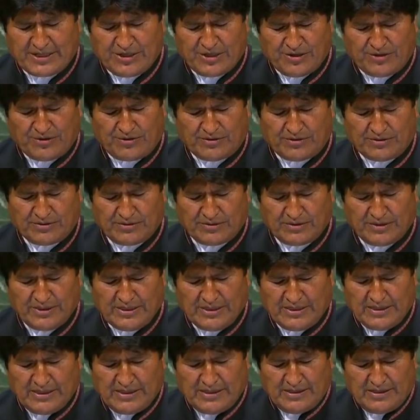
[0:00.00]
And
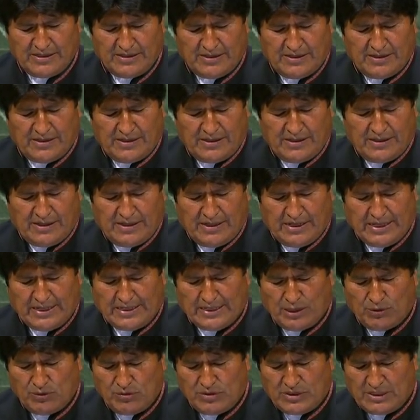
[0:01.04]
now Bolivia
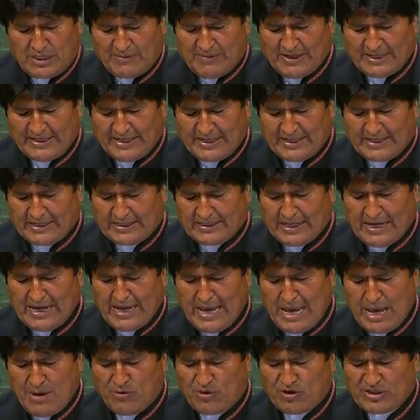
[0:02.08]
is an example to the
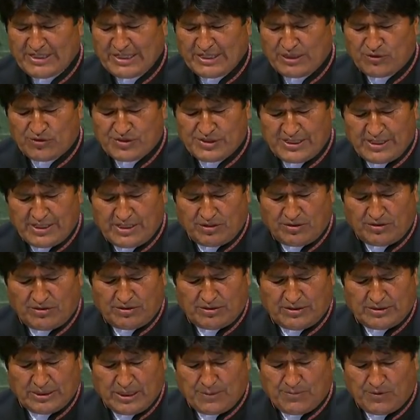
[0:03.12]
region and to the
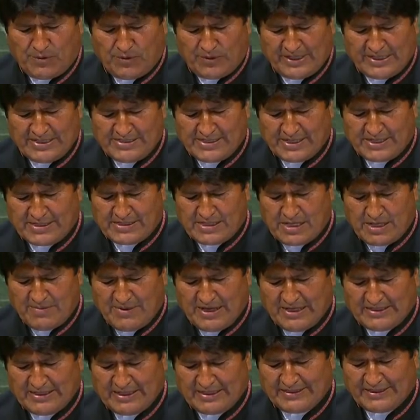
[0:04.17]
world.
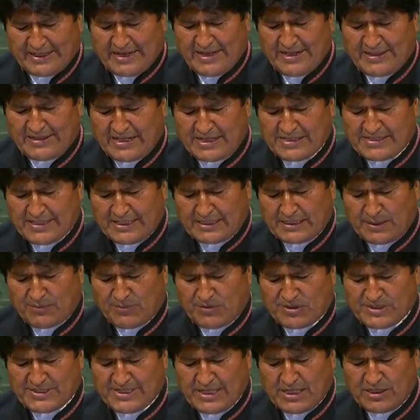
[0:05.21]
We have one of the
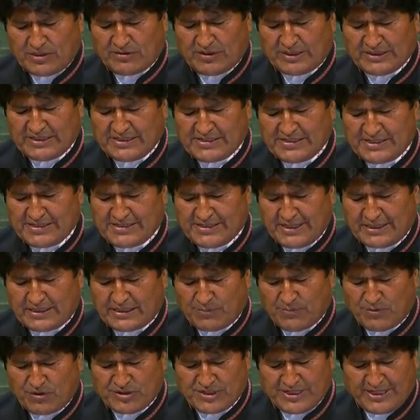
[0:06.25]
fastest growing economies
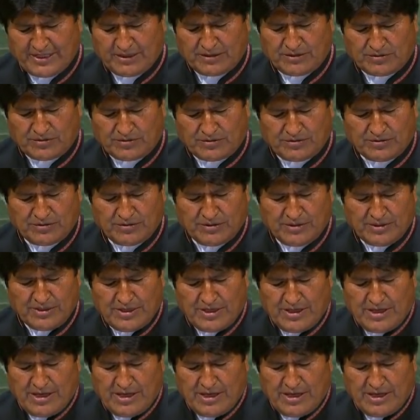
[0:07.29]
in the region.